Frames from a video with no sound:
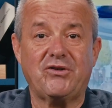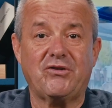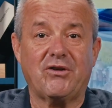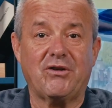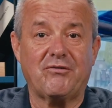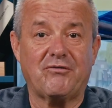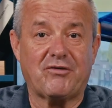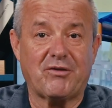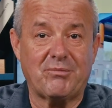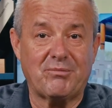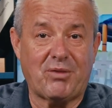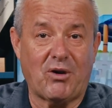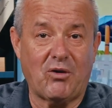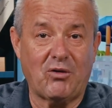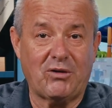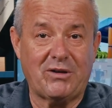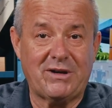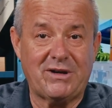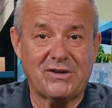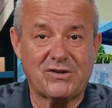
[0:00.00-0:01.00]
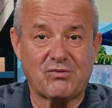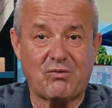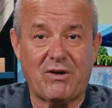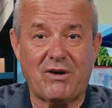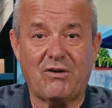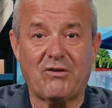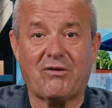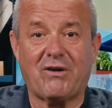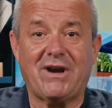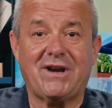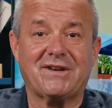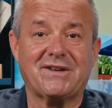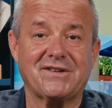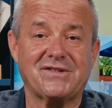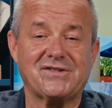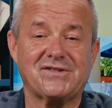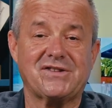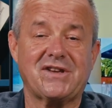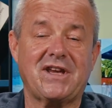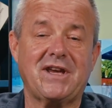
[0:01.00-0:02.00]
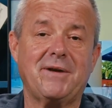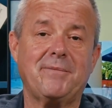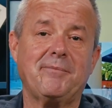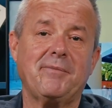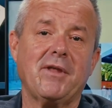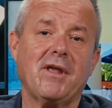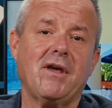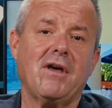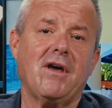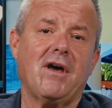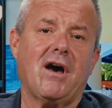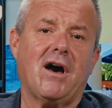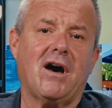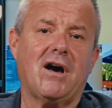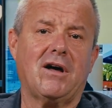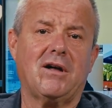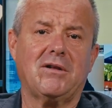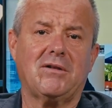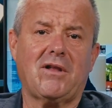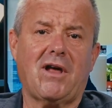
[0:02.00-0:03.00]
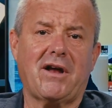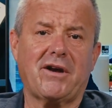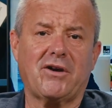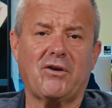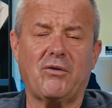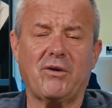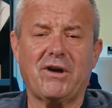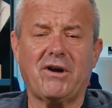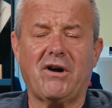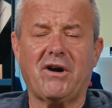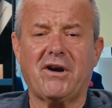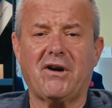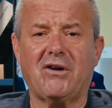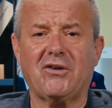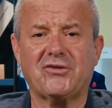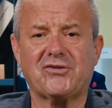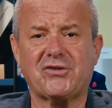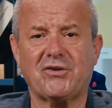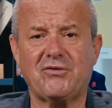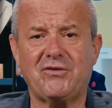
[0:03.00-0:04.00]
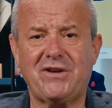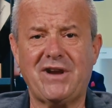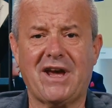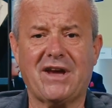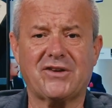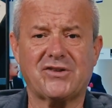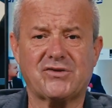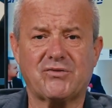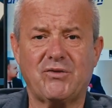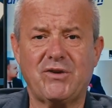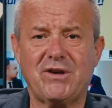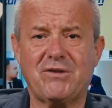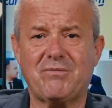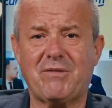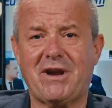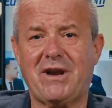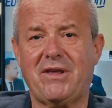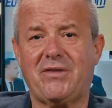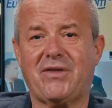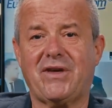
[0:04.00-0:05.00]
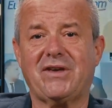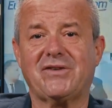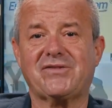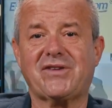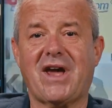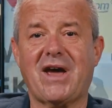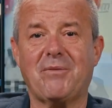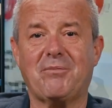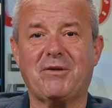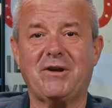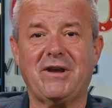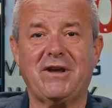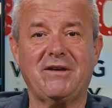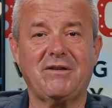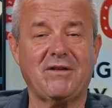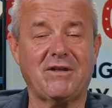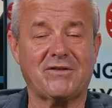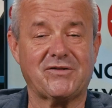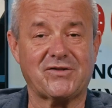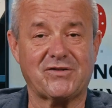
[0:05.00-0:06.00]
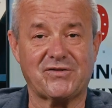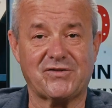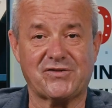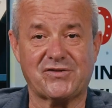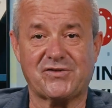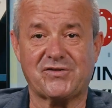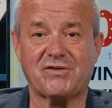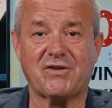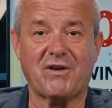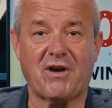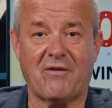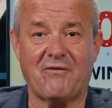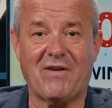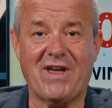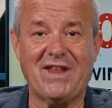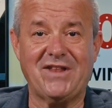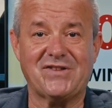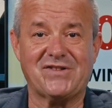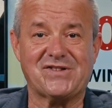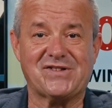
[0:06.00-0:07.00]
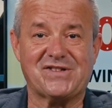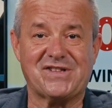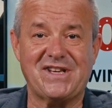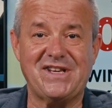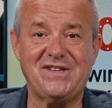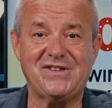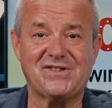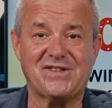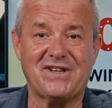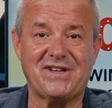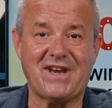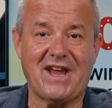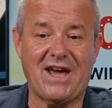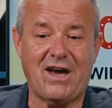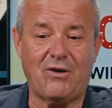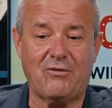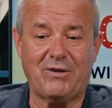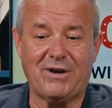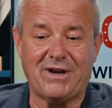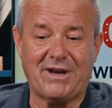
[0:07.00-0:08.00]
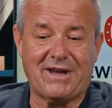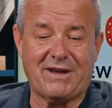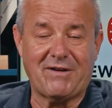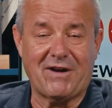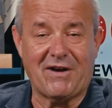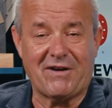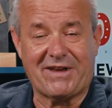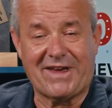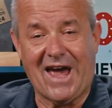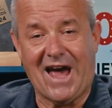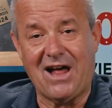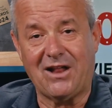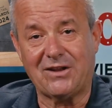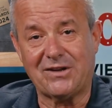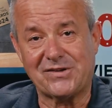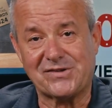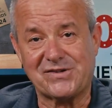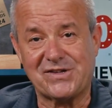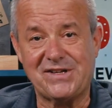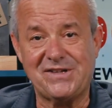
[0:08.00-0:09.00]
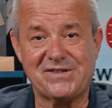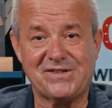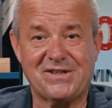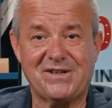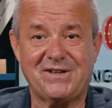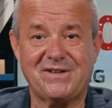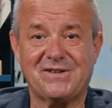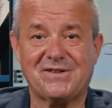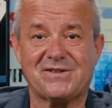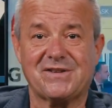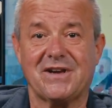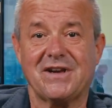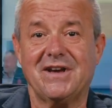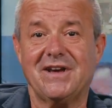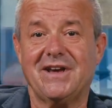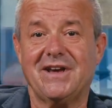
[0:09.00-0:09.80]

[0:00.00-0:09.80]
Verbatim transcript: Europe, from Poland as well. Great to see. Uh, a lot going on also next week. Many things happening. It's event season now, and a gala season is